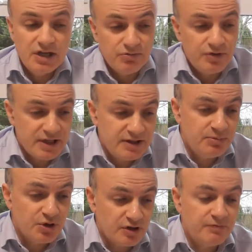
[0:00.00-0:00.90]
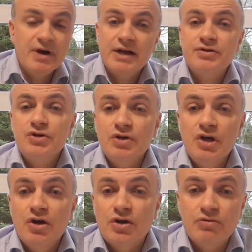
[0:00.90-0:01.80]
Read the book of Matthew
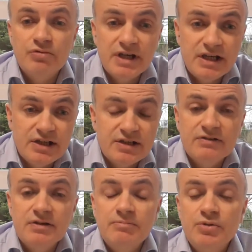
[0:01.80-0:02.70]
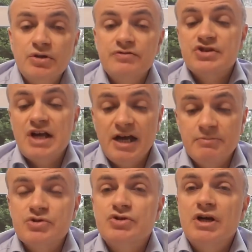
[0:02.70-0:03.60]
or read the book of
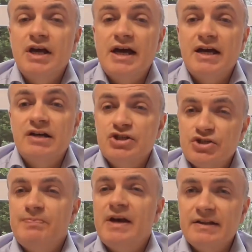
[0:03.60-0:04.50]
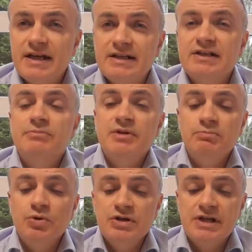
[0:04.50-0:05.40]
Psalms. Just spend that little bit
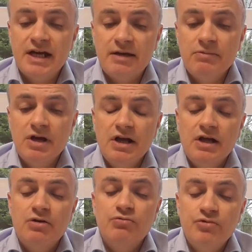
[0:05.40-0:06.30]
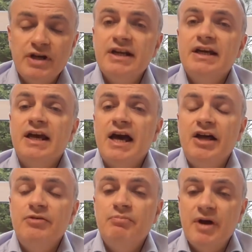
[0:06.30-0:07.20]
more time reading
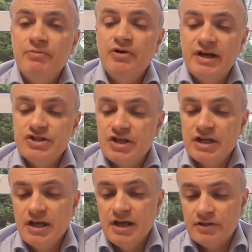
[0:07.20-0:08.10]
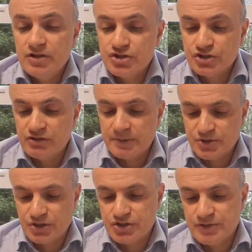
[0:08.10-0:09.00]
and memorizing the
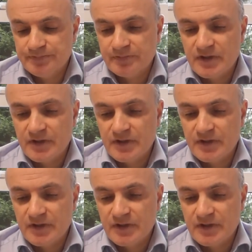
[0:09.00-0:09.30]
Scriptures.